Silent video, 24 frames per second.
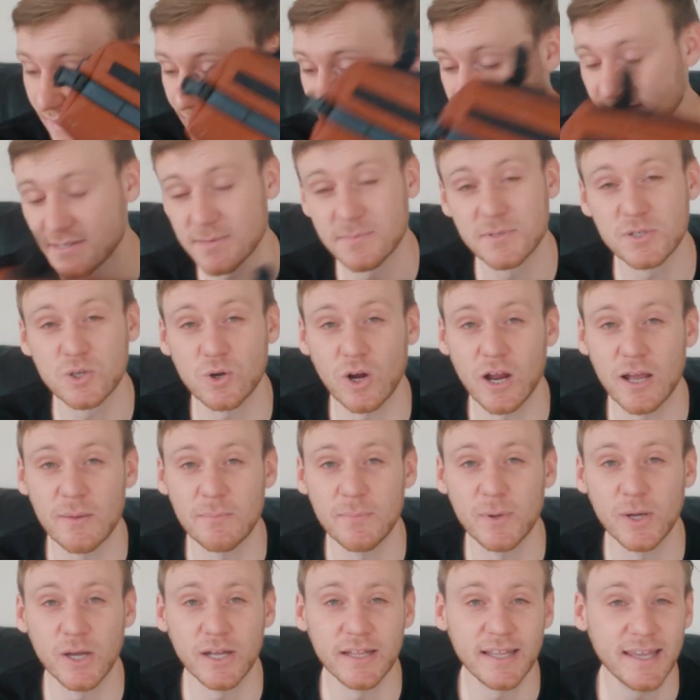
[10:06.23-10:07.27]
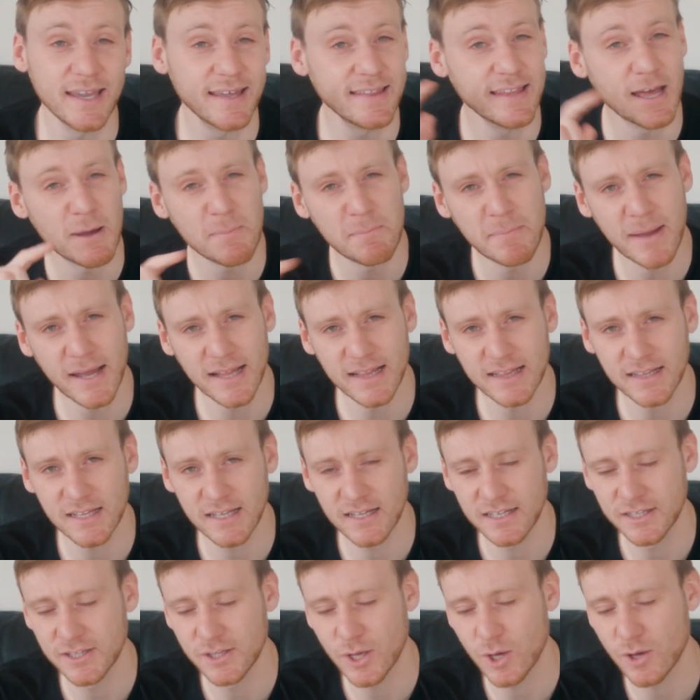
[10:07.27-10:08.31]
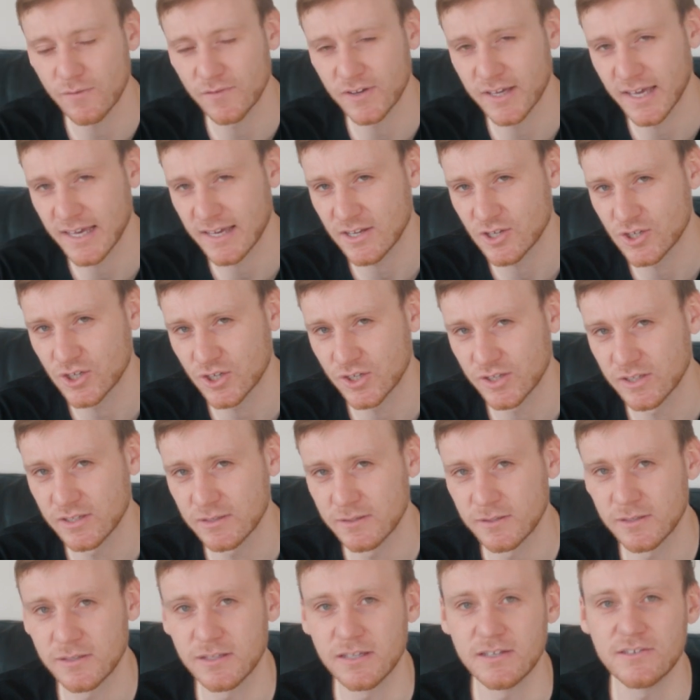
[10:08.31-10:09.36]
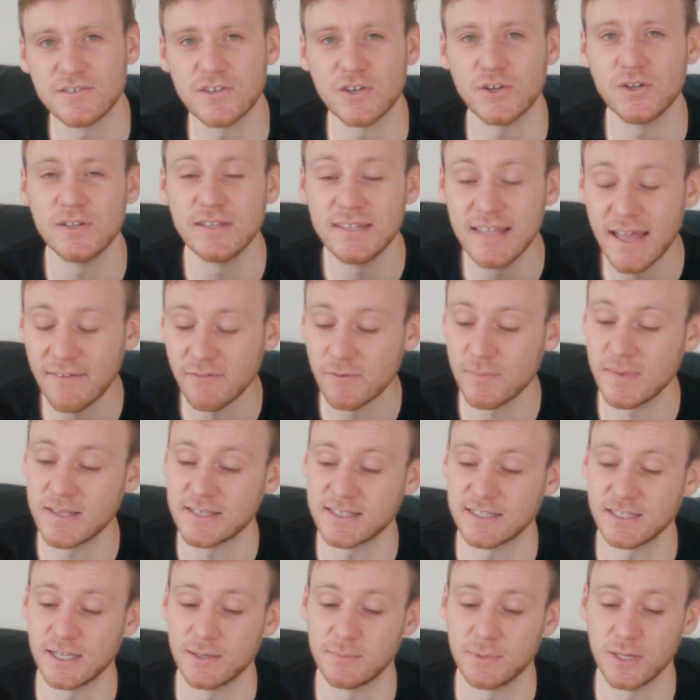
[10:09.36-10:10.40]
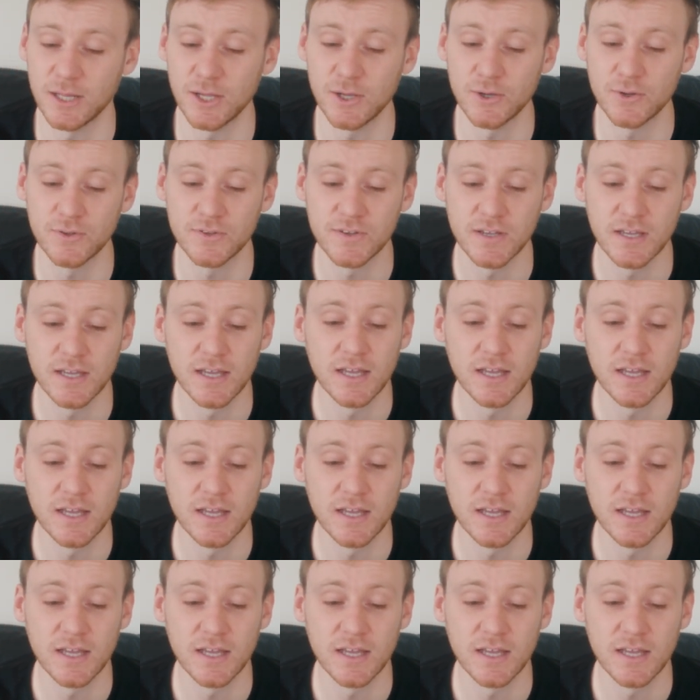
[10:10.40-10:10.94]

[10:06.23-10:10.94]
that subscribe button, hit that bell notification so you never miss an upload.